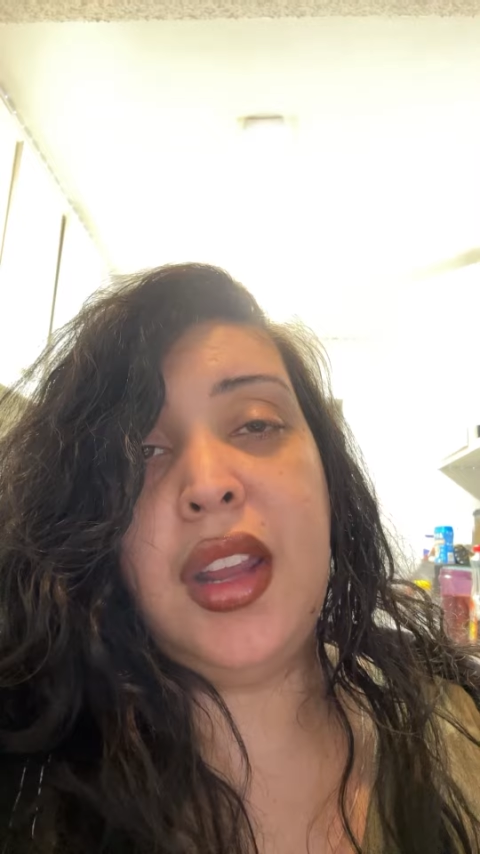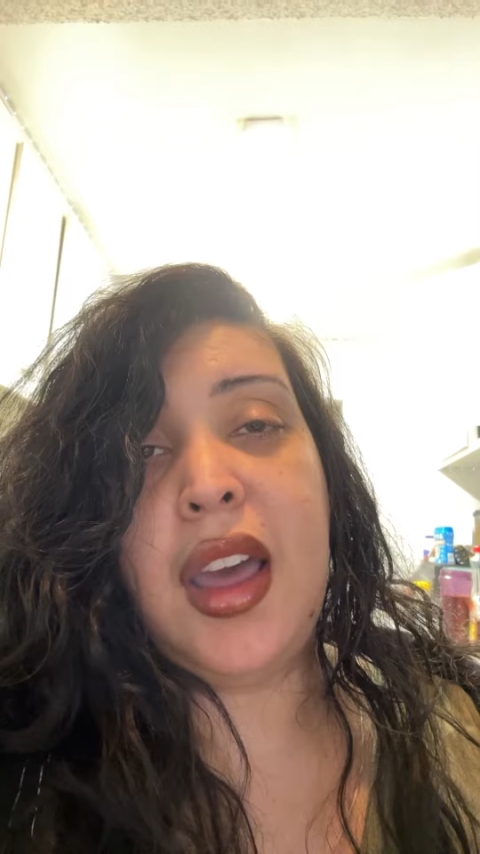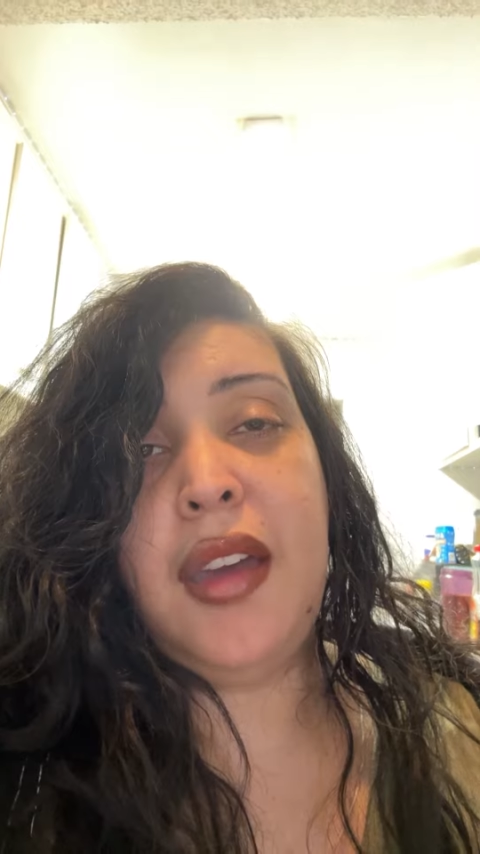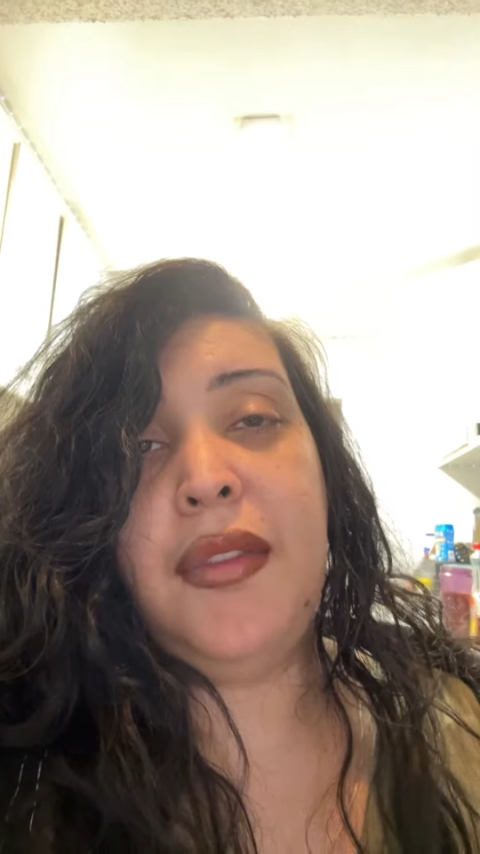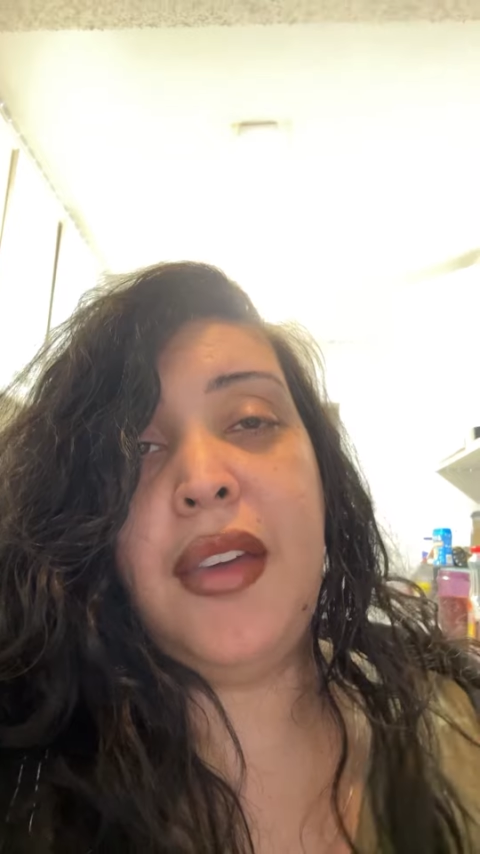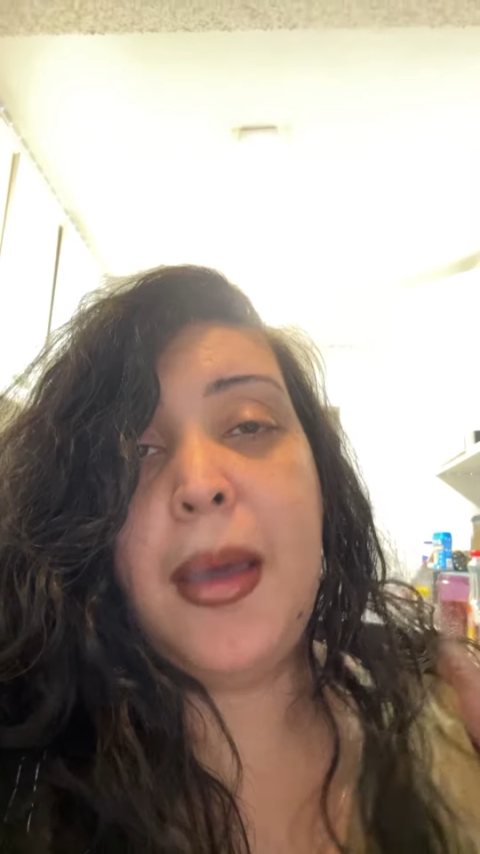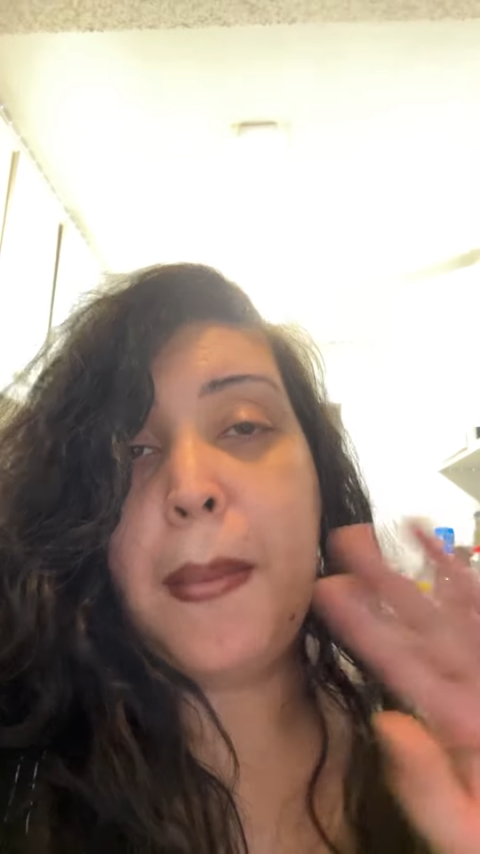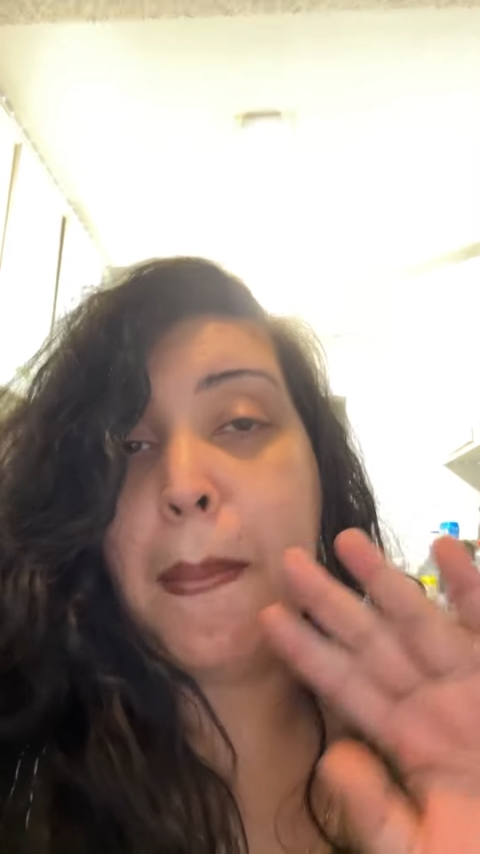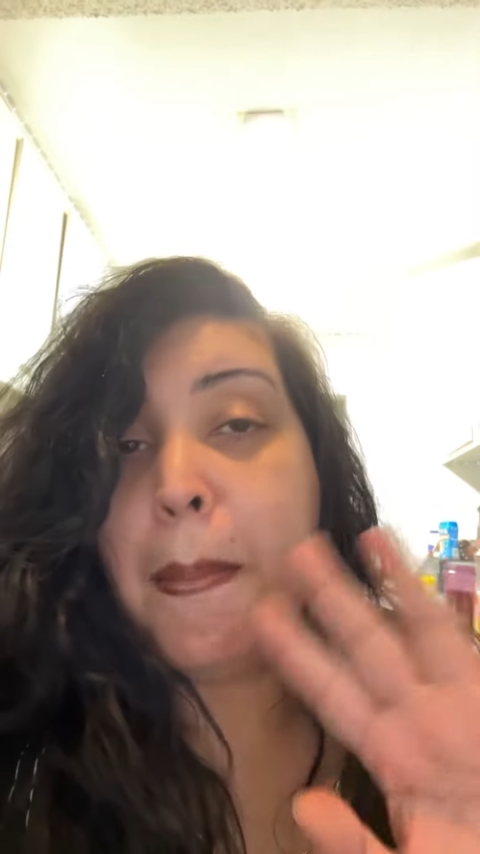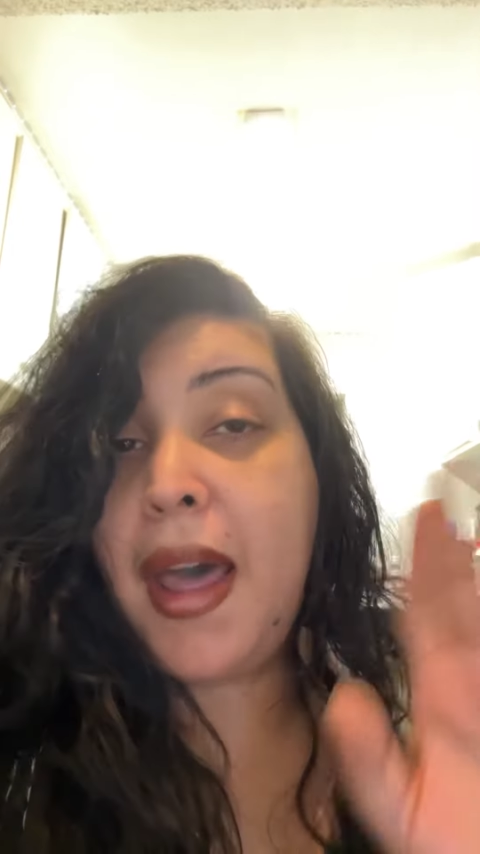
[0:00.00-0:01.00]
live.
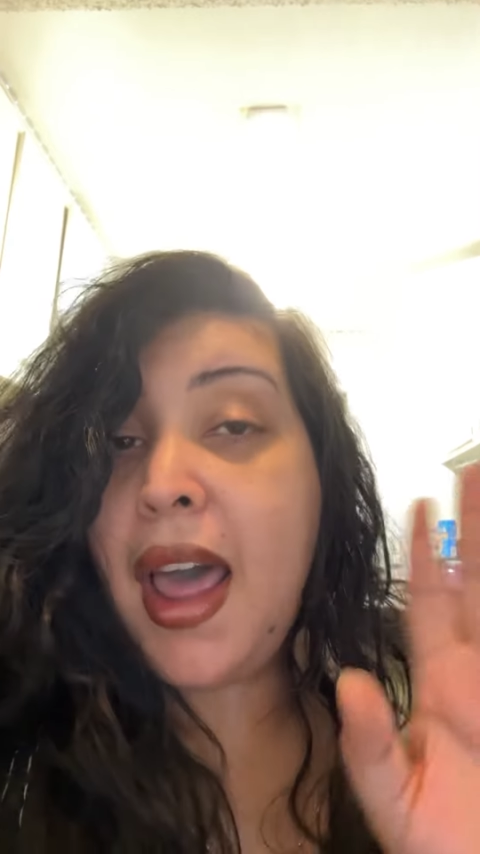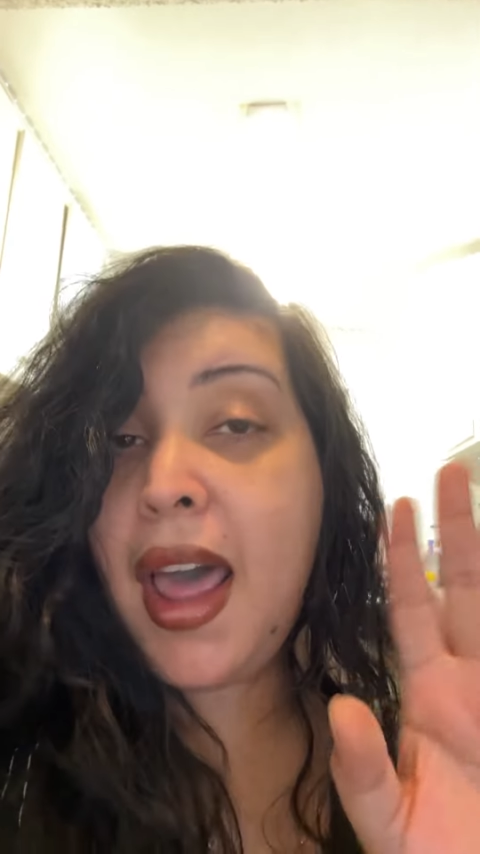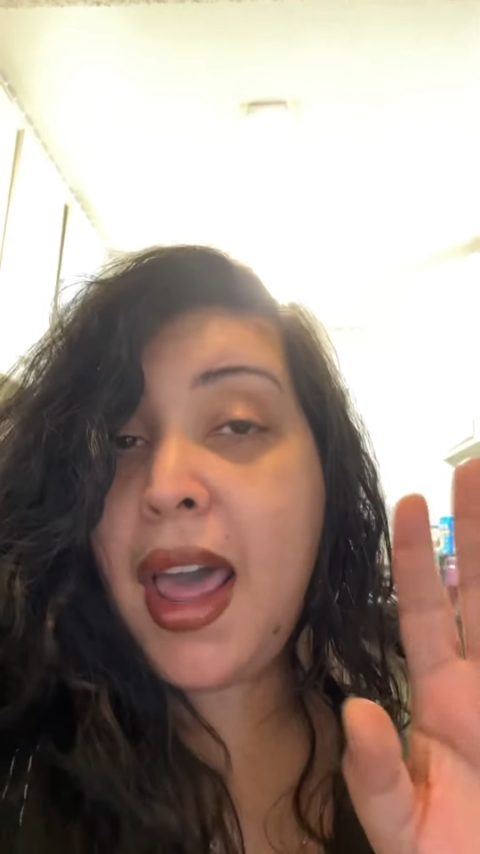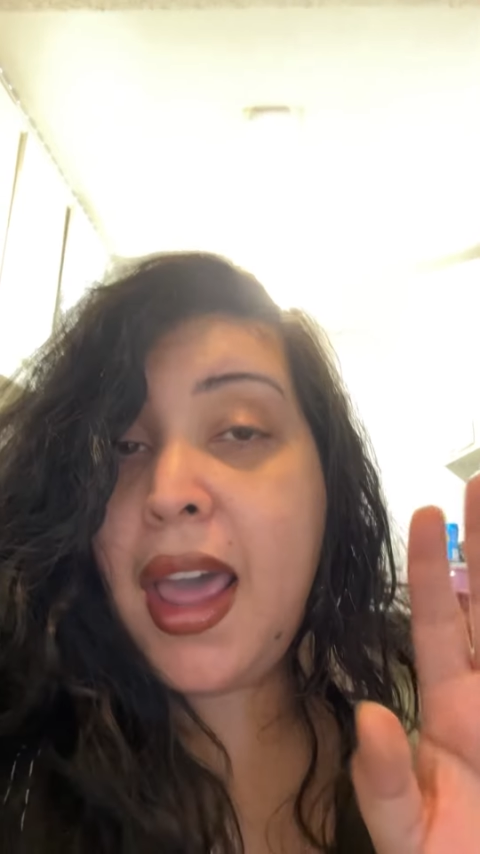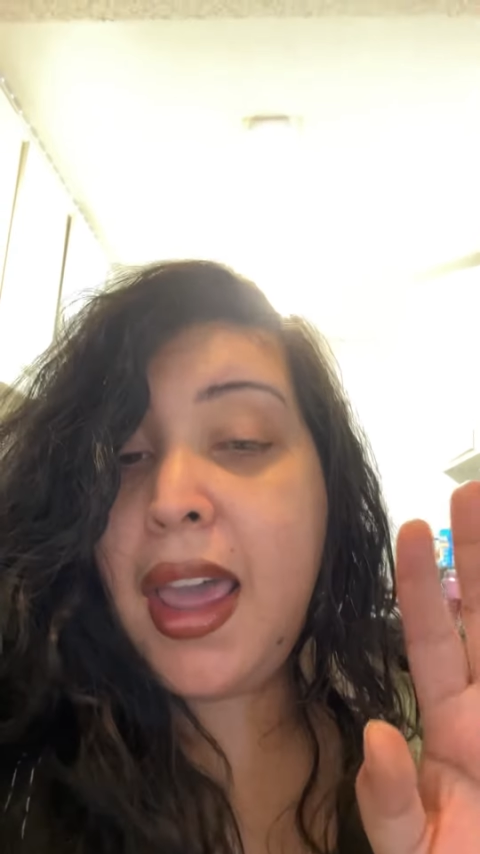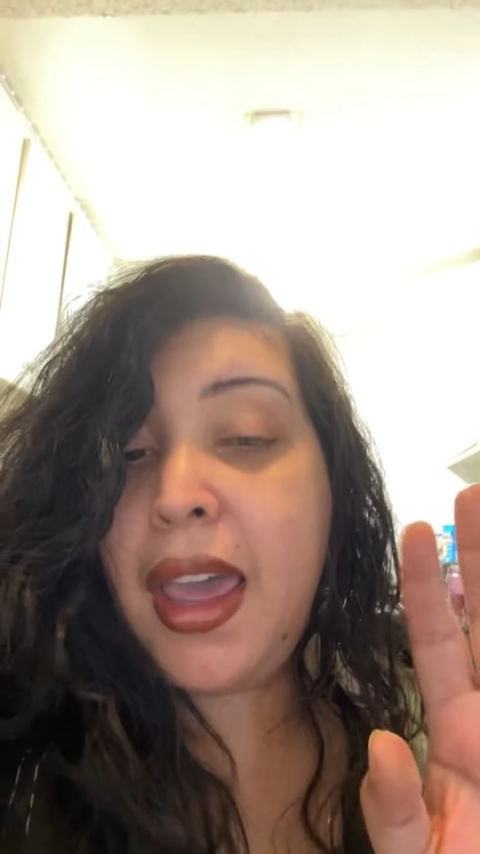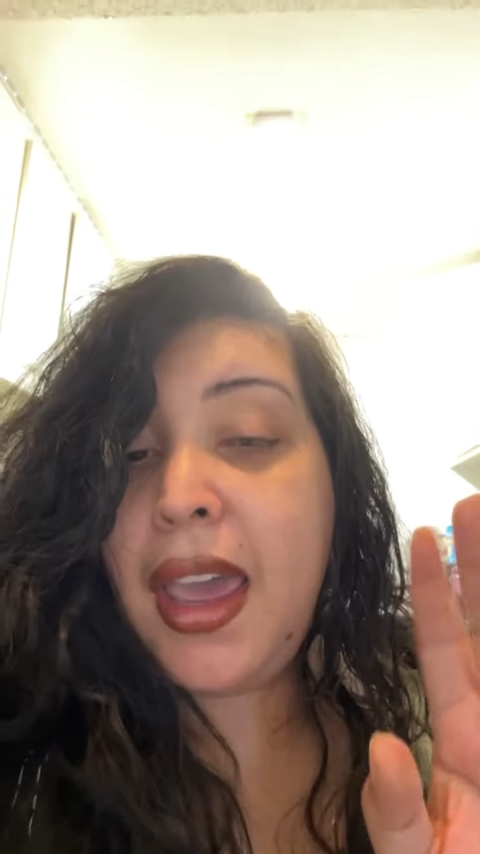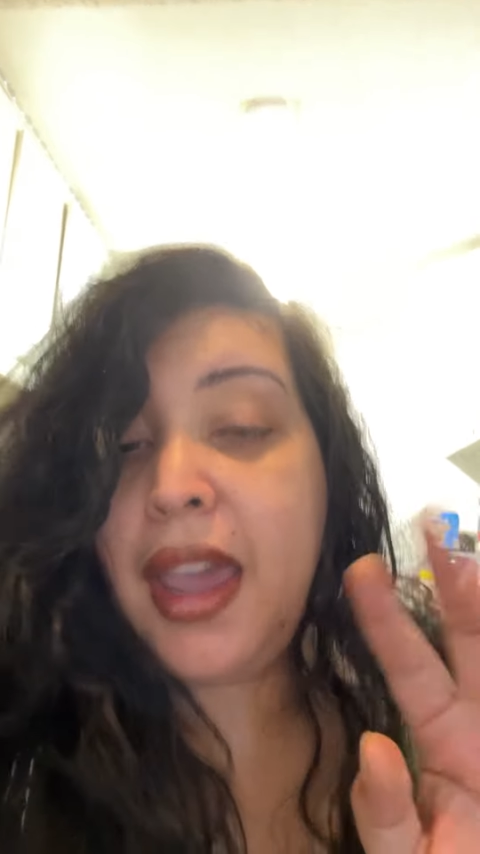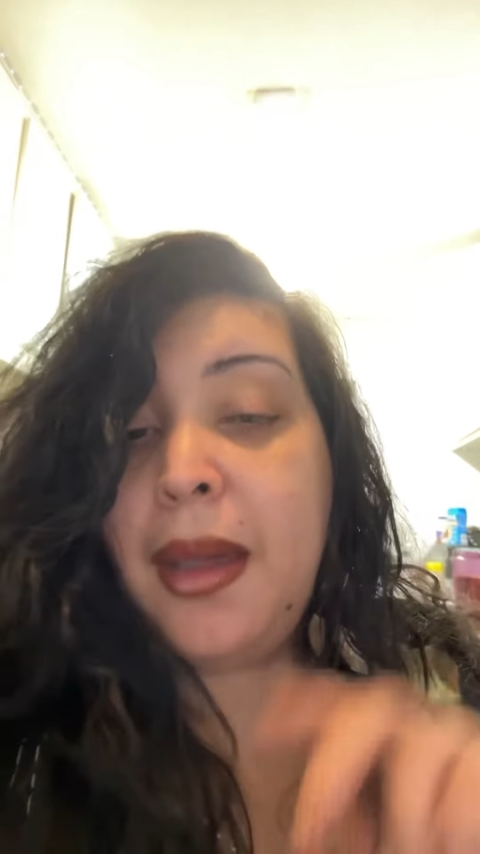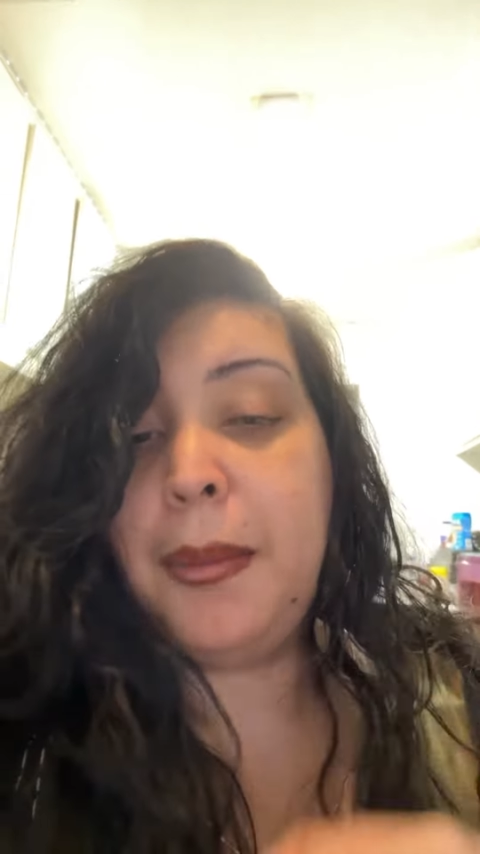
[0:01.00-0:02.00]

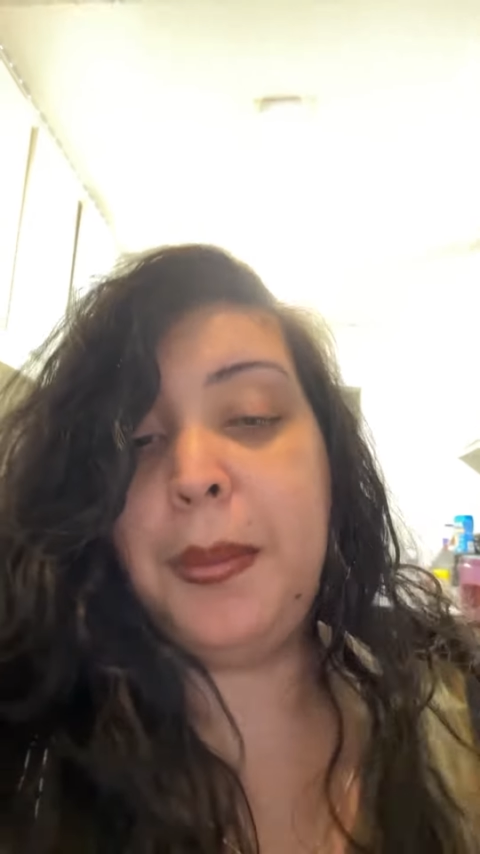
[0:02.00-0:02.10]
Bye.